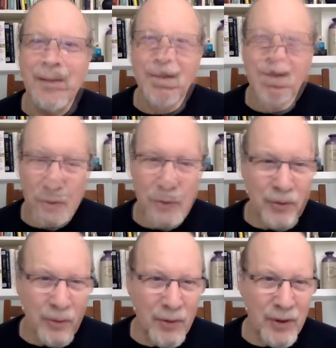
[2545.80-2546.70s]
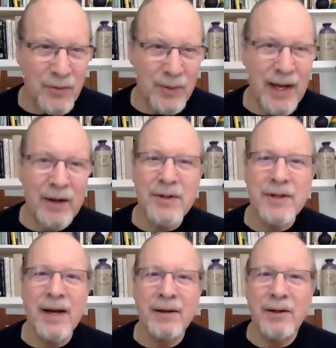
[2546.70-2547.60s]
You can do this without
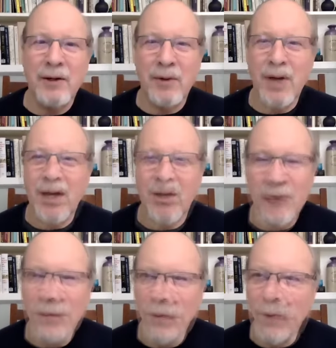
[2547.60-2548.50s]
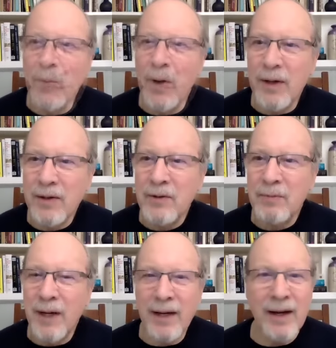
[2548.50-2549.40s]
standing your hands, but we want to
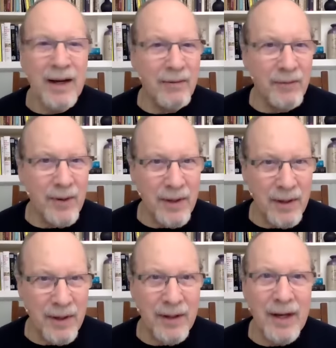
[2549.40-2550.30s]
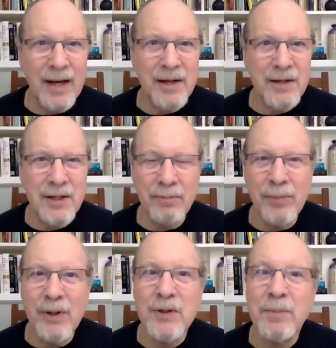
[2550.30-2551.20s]
make everything as
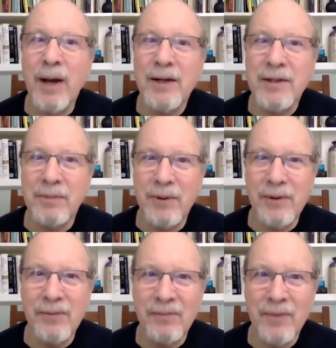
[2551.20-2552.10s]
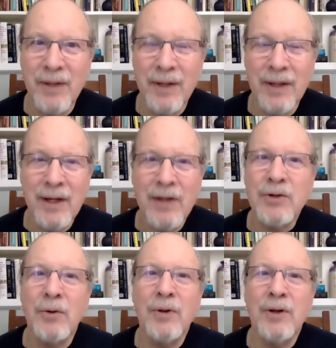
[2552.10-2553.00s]
simple as possible so
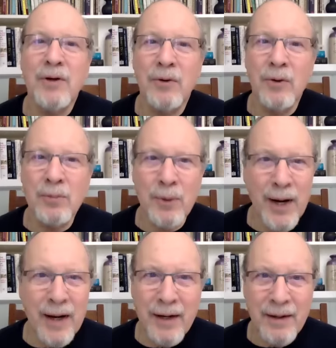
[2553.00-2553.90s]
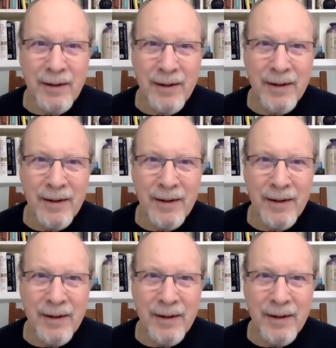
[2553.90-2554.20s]
that your brain